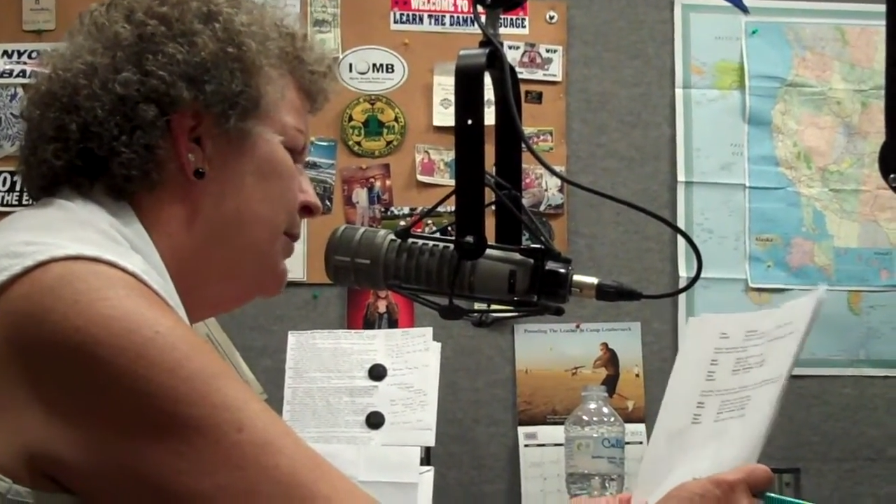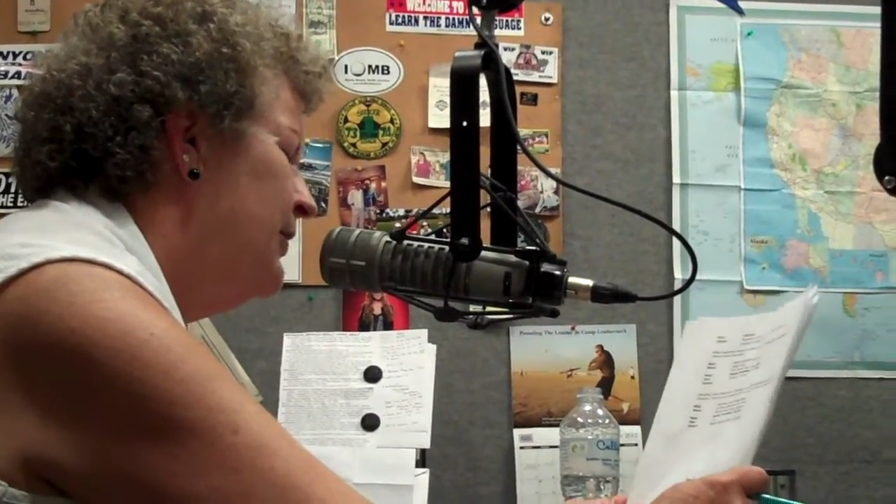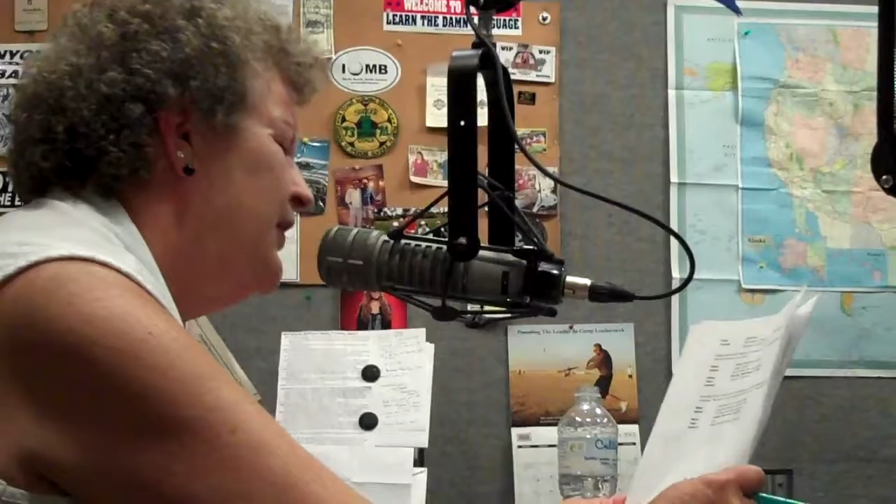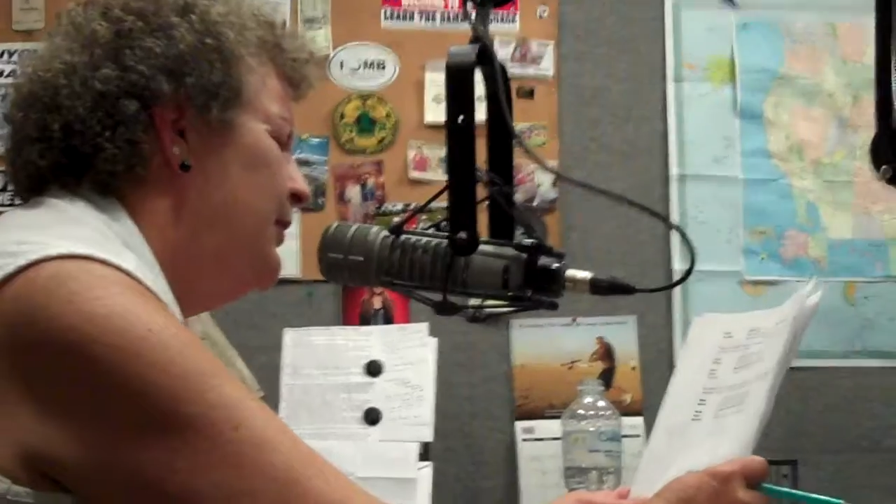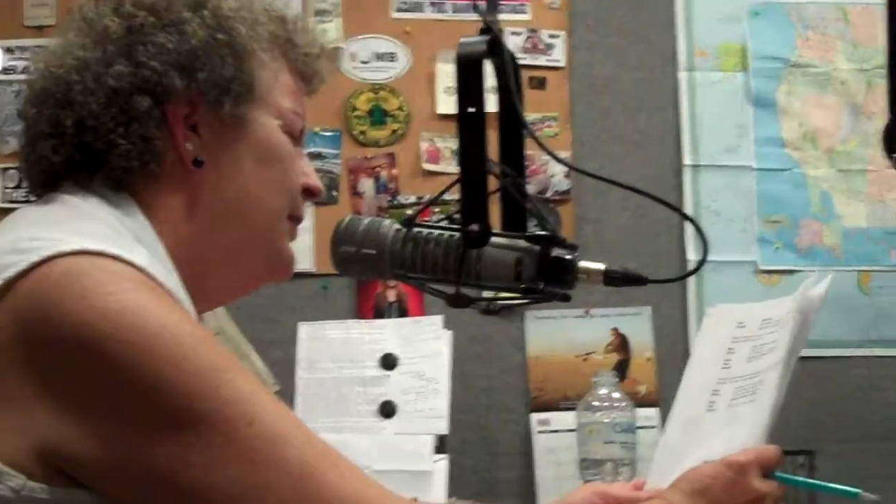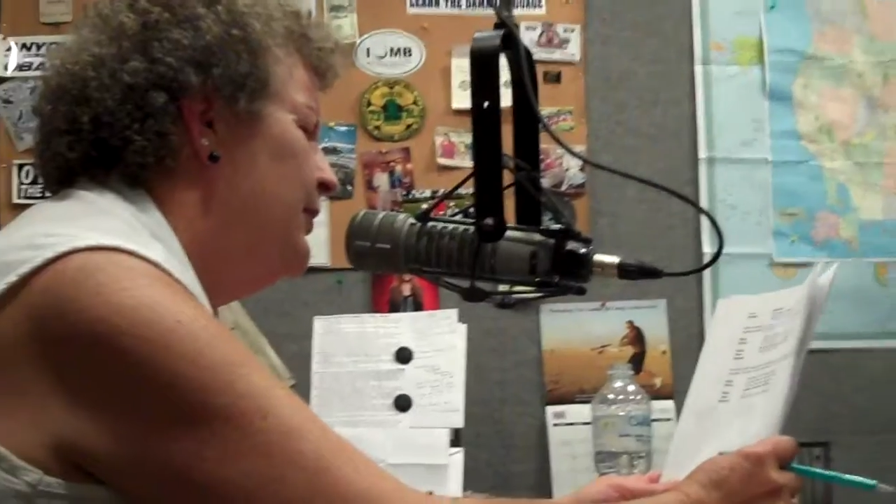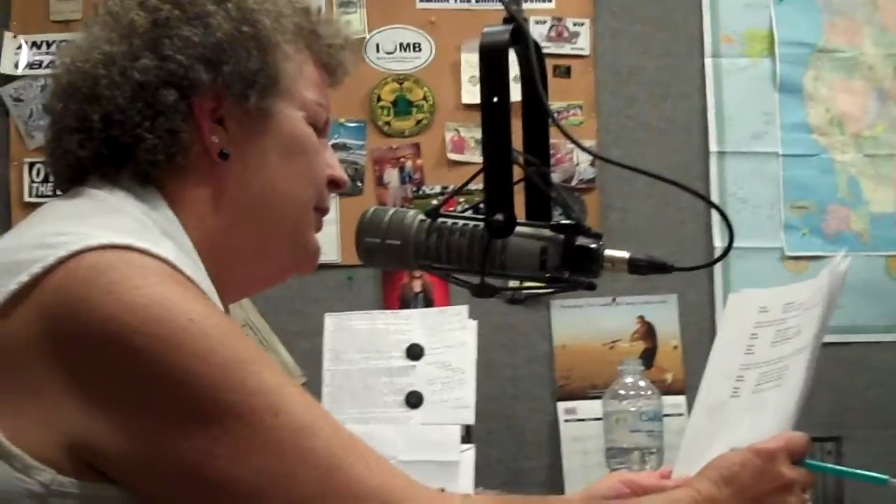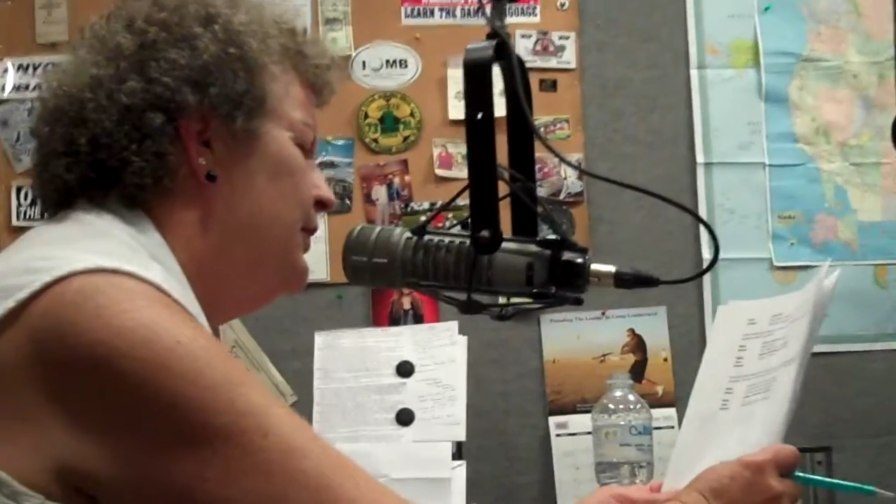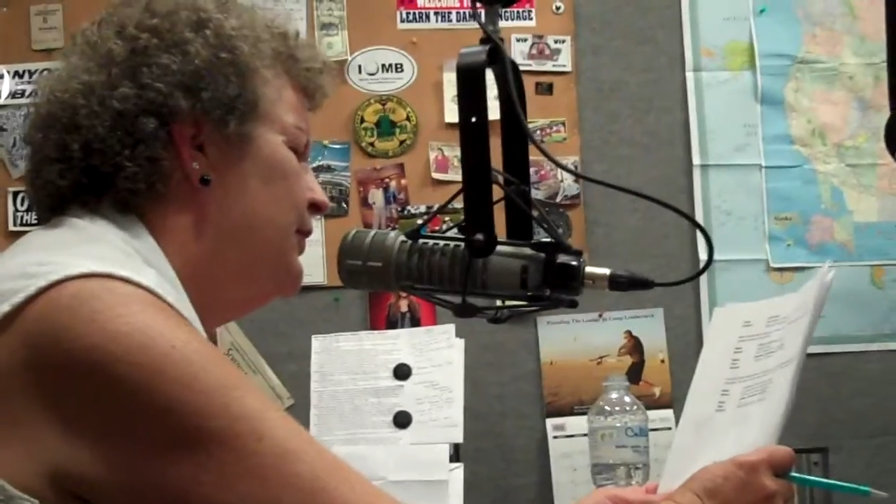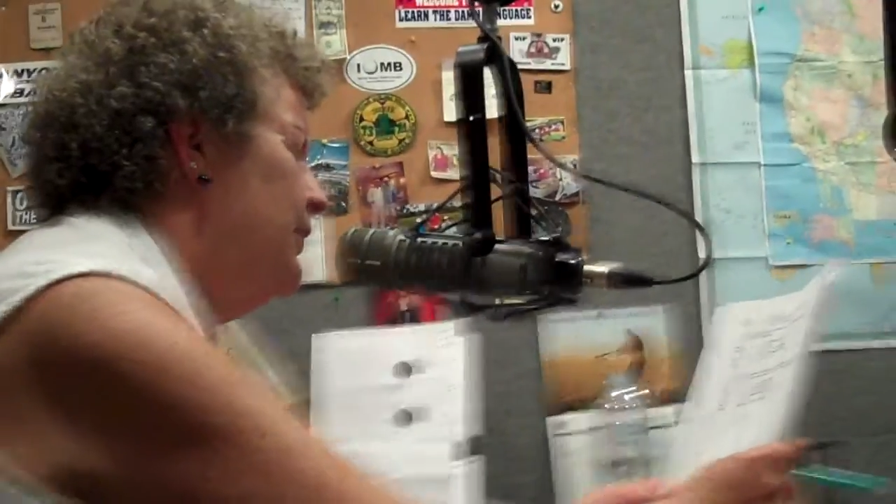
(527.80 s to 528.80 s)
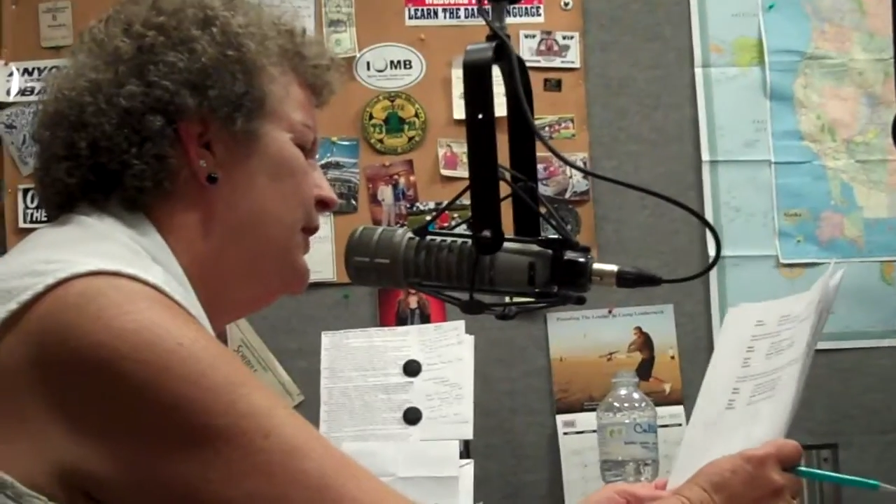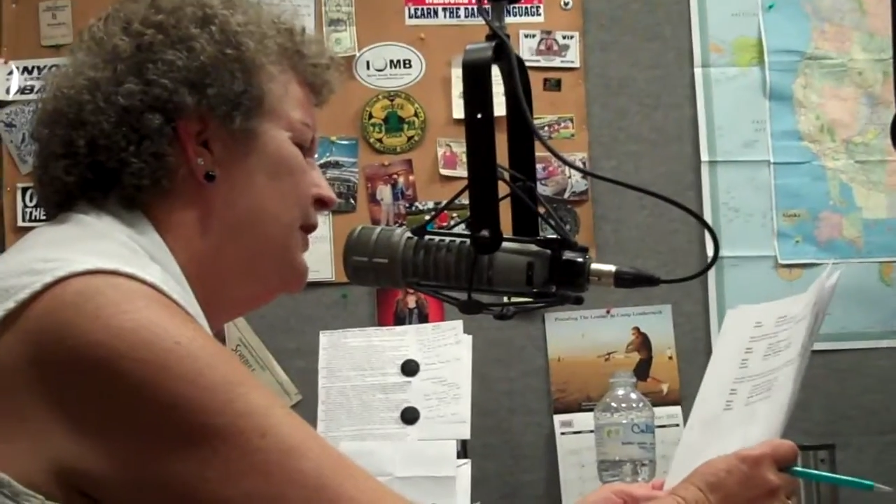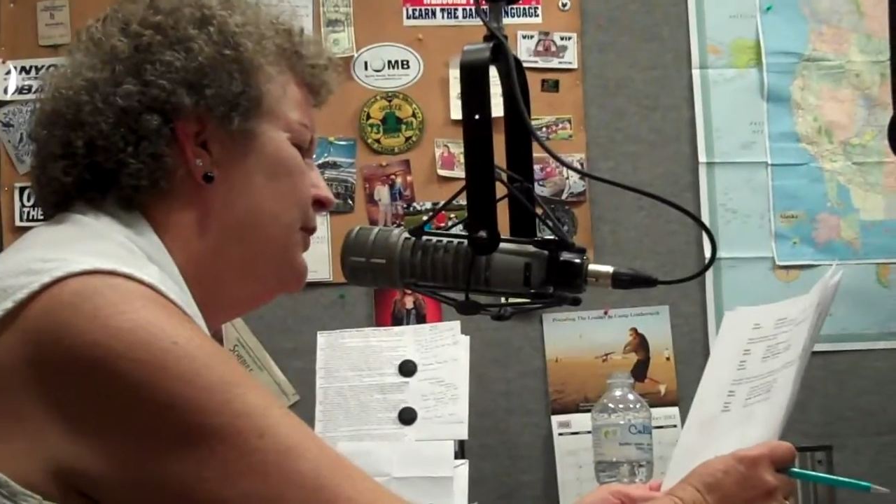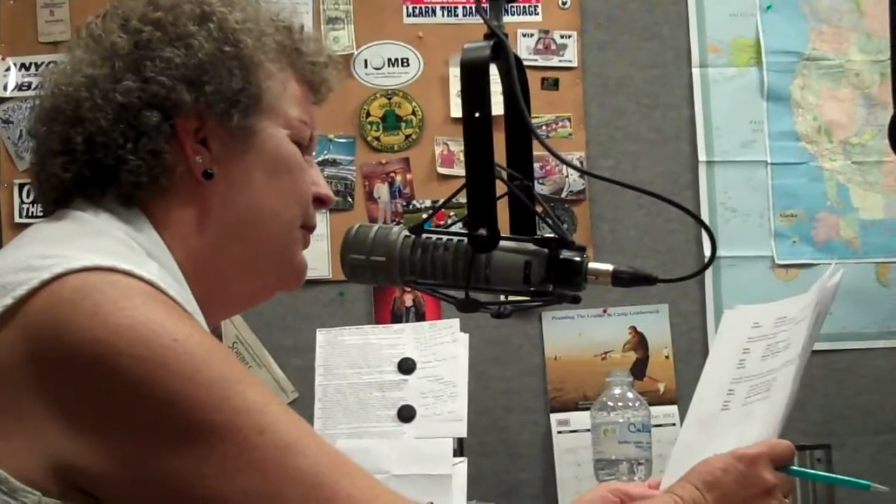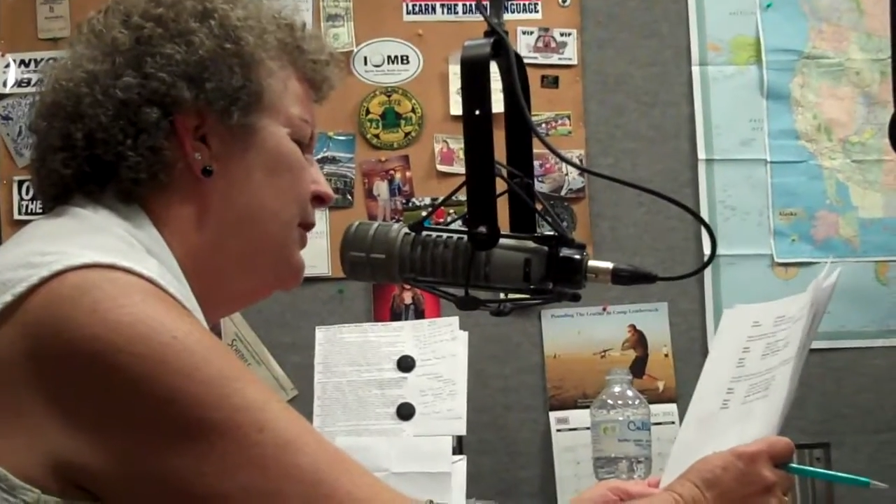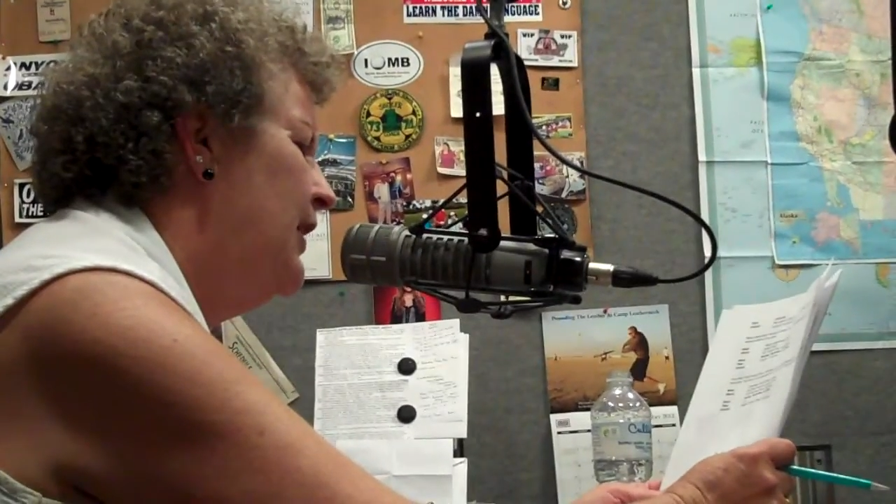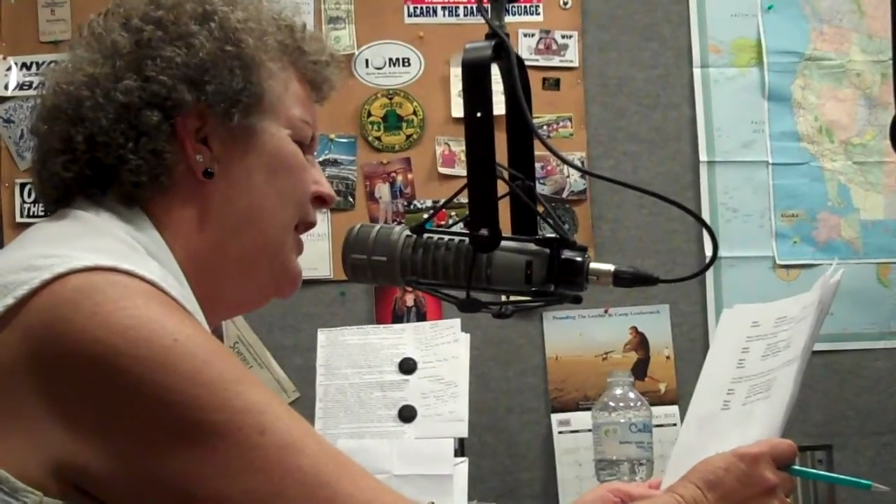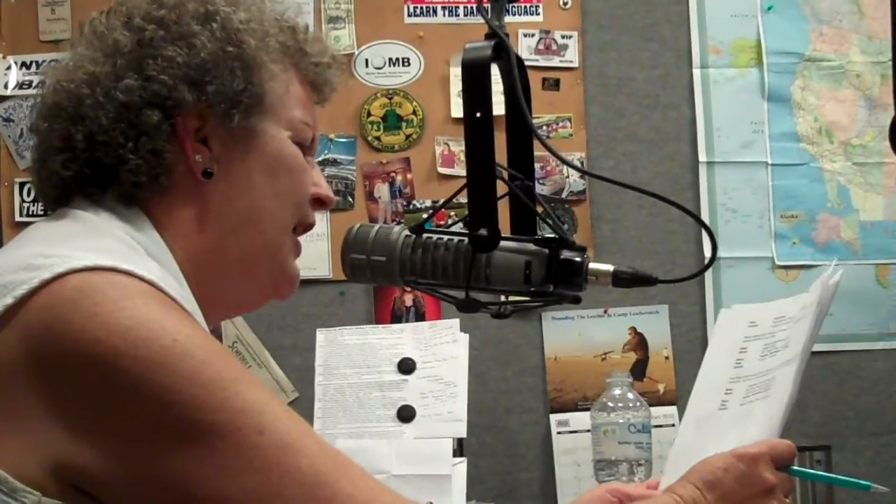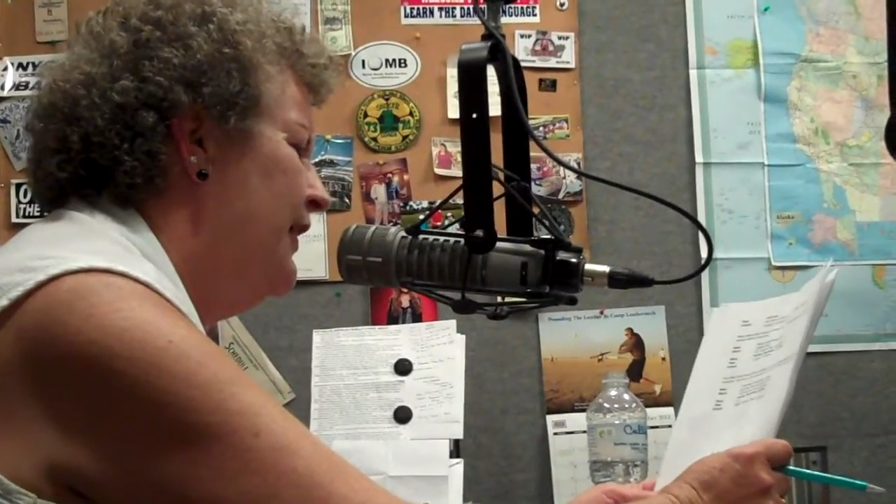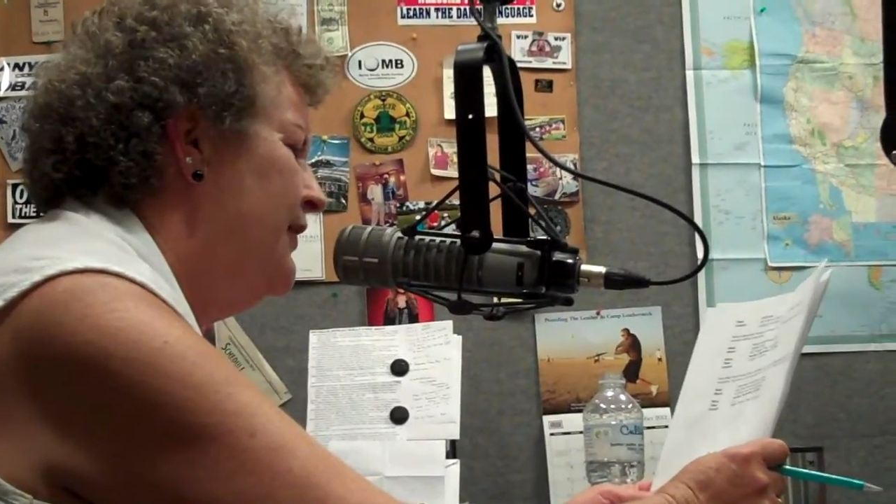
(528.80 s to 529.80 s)
Participants will include Englewood
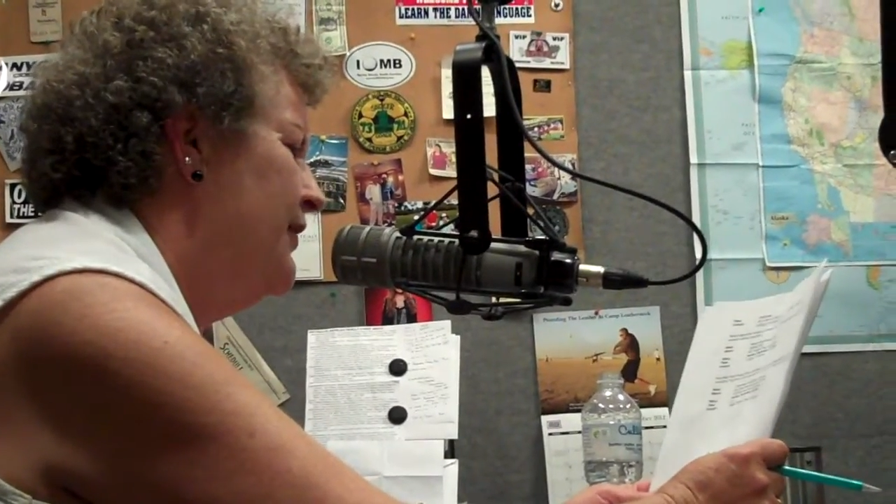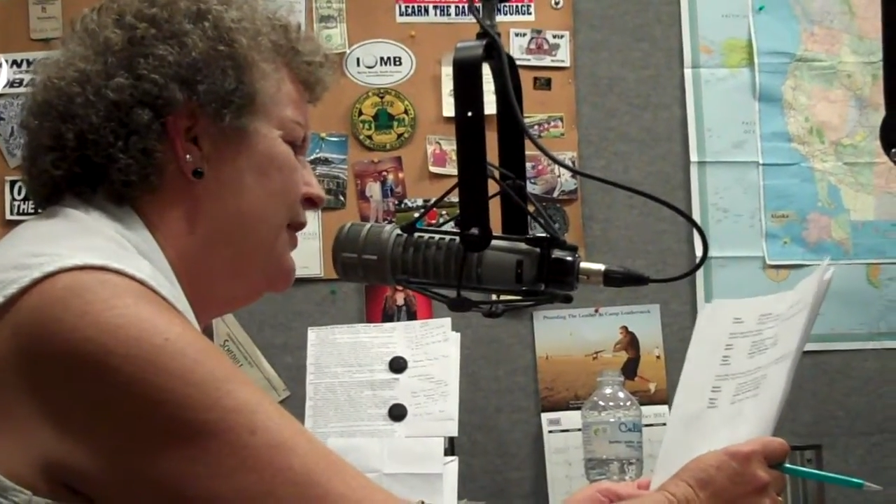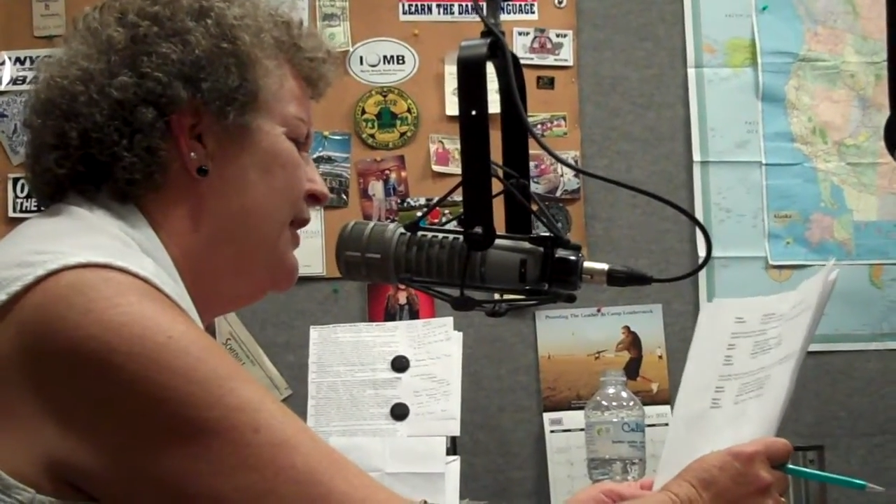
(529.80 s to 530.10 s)
Cats,